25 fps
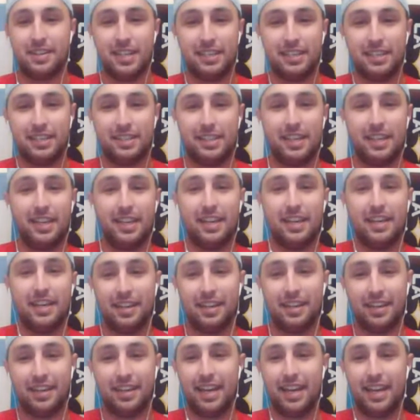
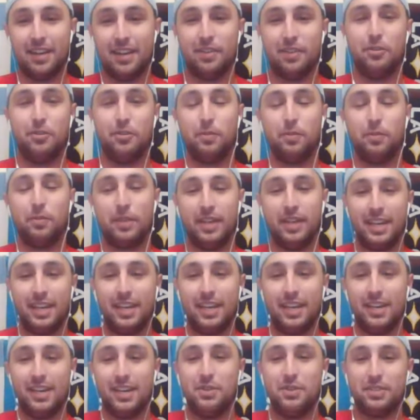DC at home.
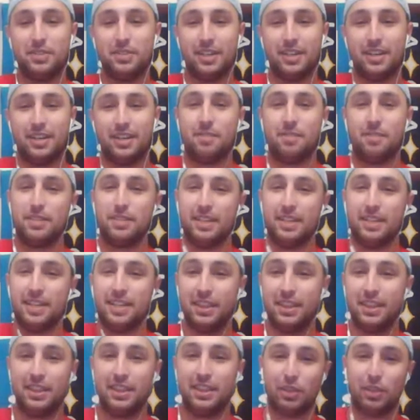Houston comes in
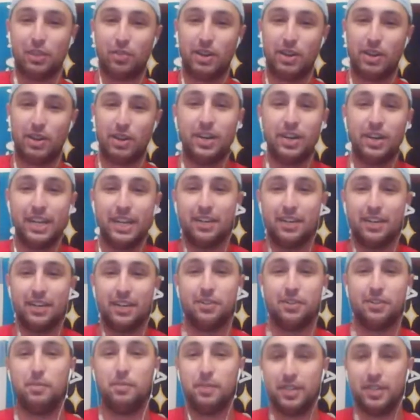3-1 at
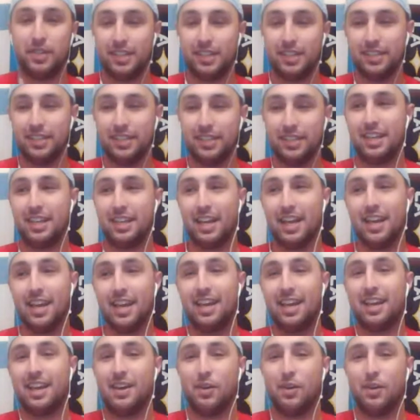home.
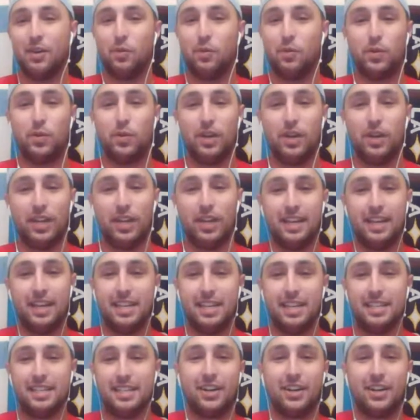What
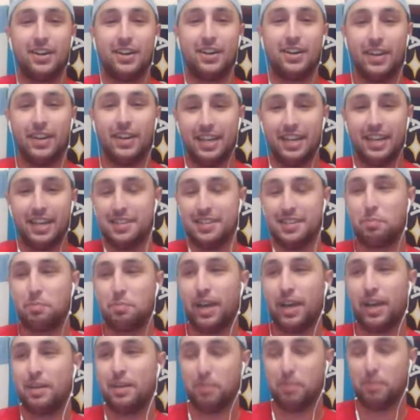is
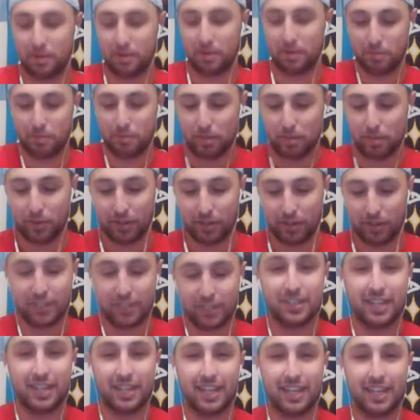the panic button being
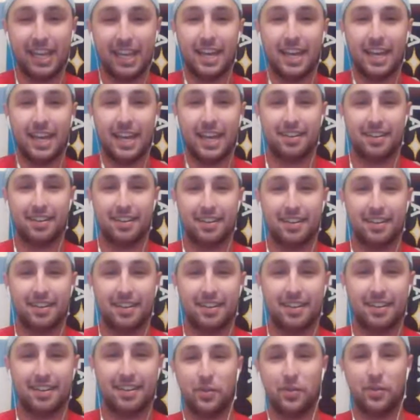pushed yet,
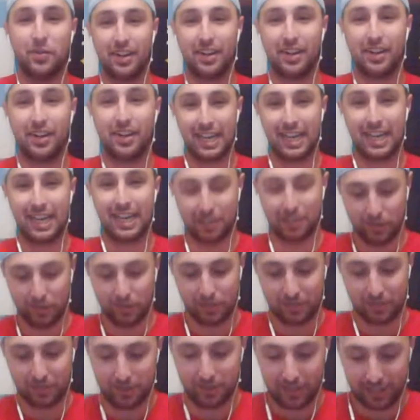or
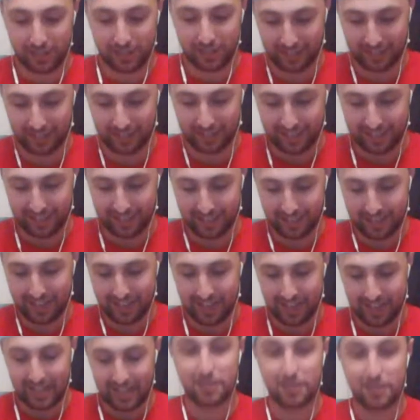getting close to it
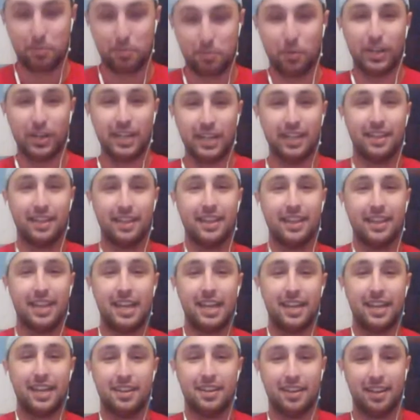in
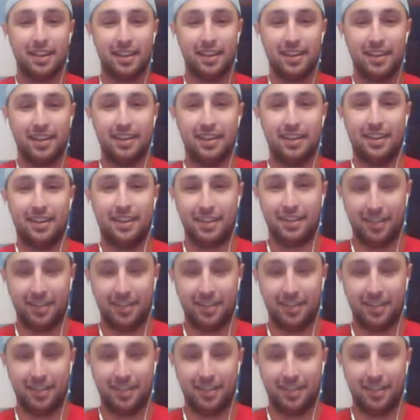sporting land?